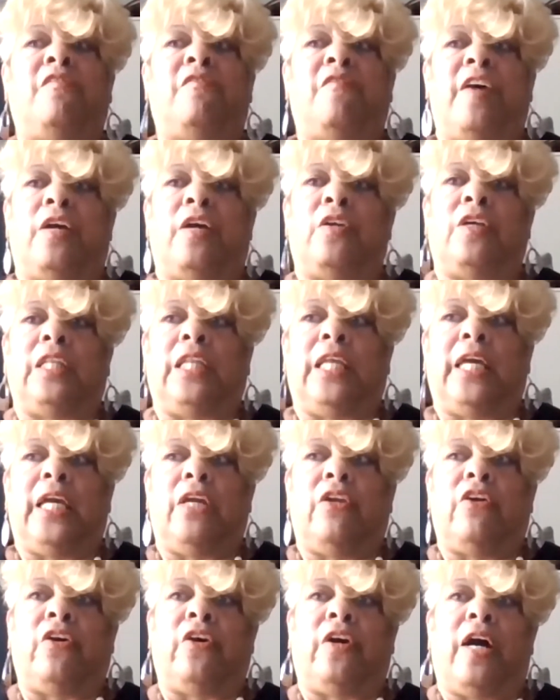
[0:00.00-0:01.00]

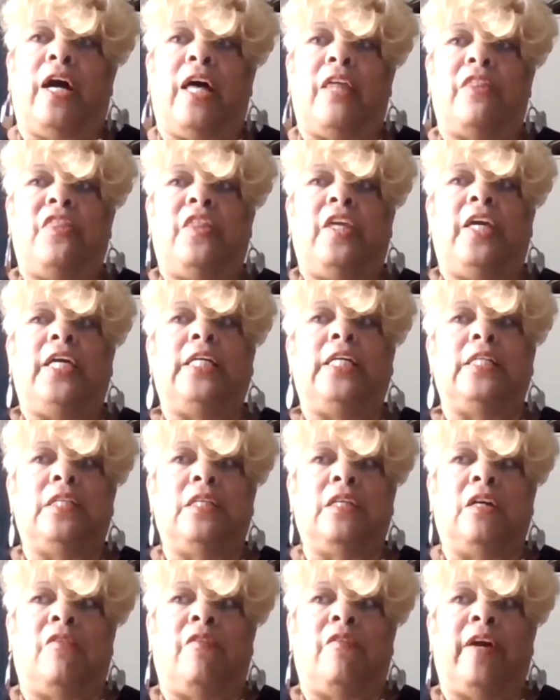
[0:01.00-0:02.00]
ventilator, I think,
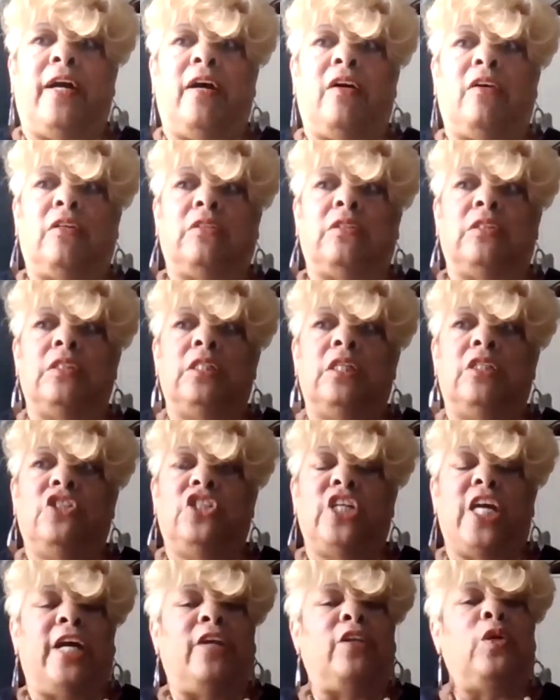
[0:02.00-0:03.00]
around
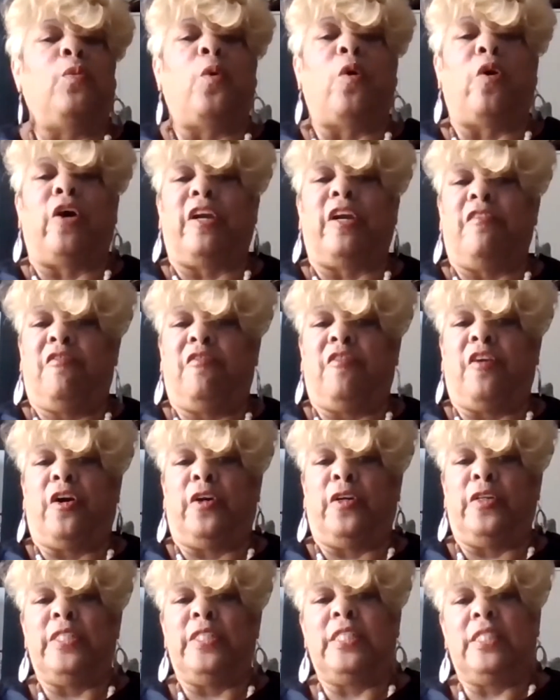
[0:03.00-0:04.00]
January
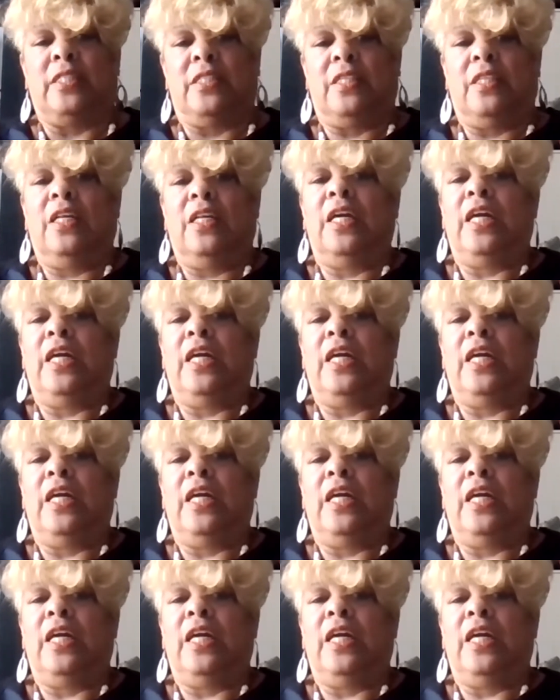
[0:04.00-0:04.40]
1st.